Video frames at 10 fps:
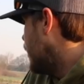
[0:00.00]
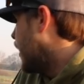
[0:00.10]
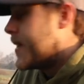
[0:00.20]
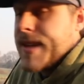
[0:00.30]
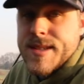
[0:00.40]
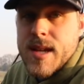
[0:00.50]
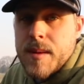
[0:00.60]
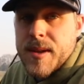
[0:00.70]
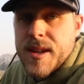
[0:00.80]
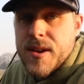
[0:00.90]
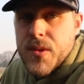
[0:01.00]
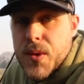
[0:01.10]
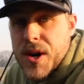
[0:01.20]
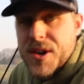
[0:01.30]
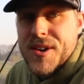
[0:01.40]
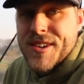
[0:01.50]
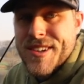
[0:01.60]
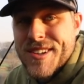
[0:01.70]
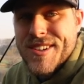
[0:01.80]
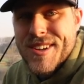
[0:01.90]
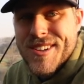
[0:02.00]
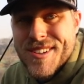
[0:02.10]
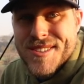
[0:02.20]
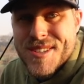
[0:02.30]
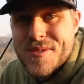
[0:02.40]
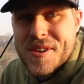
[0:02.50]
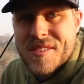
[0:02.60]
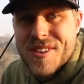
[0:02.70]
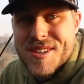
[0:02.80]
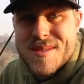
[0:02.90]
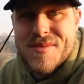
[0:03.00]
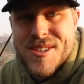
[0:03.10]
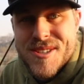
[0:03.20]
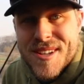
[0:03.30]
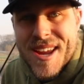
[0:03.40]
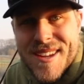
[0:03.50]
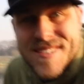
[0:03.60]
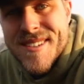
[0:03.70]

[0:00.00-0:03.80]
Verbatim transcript: I think it's time to get on the water. Let's see if we can find some fish today.